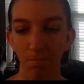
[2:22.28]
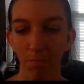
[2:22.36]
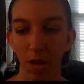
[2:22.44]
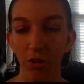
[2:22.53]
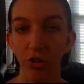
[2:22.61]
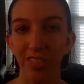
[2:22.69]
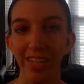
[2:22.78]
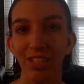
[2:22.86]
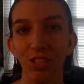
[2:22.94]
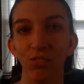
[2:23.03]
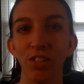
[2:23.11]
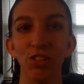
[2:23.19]
understand
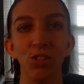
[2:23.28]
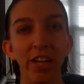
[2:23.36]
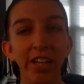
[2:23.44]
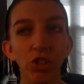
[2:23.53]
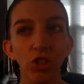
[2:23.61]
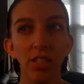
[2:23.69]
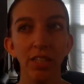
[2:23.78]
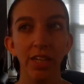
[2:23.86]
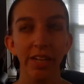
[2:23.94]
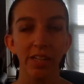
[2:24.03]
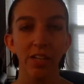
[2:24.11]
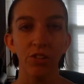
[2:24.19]
his frustration.
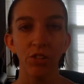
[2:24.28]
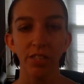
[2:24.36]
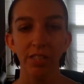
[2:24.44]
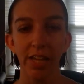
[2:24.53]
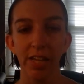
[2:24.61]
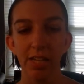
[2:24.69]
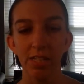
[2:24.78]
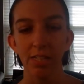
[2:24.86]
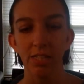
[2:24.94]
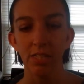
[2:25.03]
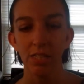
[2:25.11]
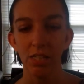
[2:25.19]
I can understand